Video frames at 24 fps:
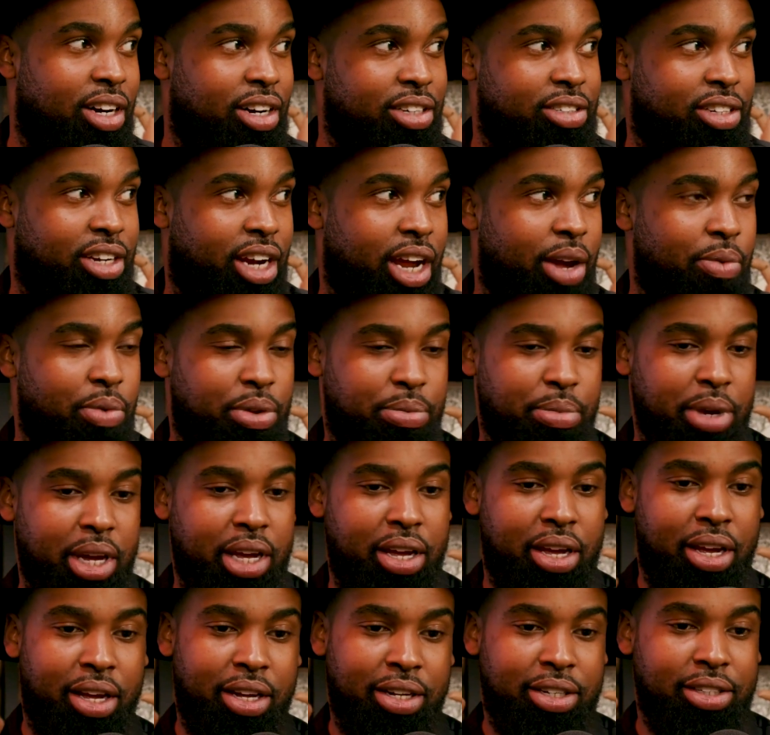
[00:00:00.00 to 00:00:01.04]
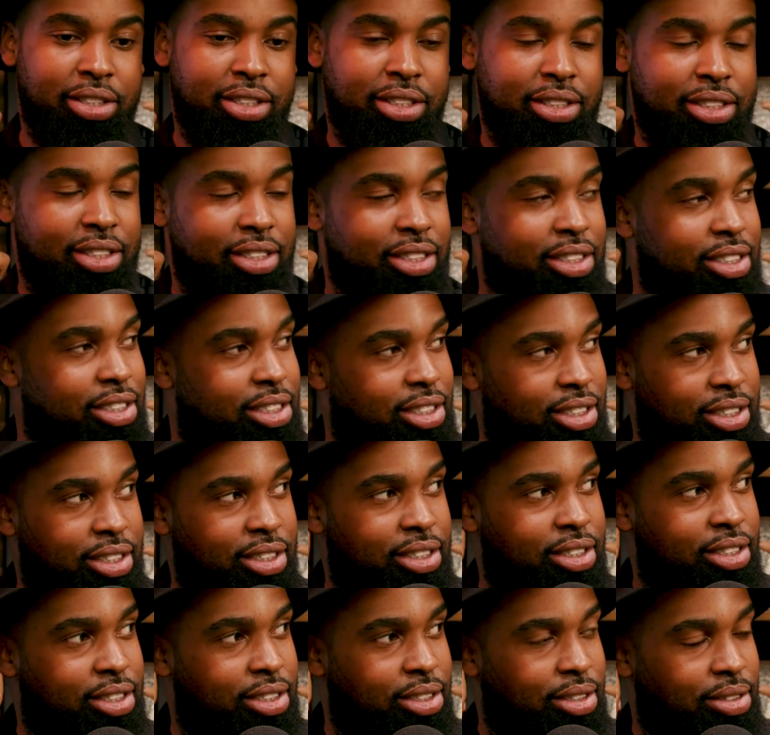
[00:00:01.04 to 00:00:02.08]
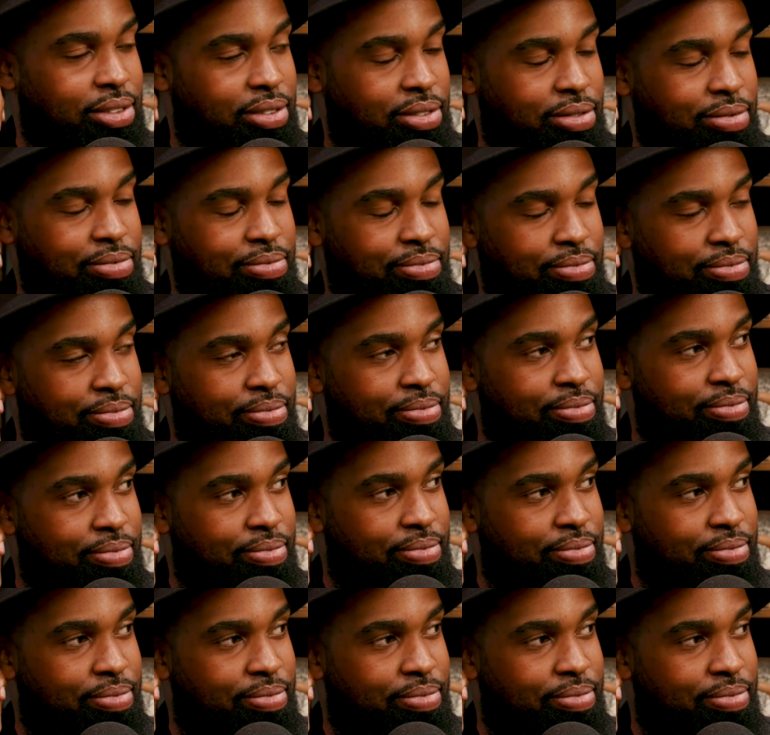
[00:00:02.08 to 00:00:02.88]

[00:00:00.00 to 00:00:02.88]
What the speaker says: like I don't know, this is chaos. And